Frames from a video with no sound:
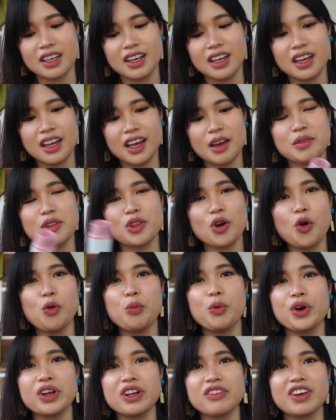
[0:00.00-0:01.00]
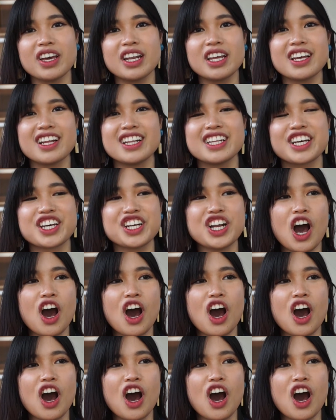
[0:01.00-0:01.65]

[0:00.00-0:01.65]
I mean the whole point of getting like an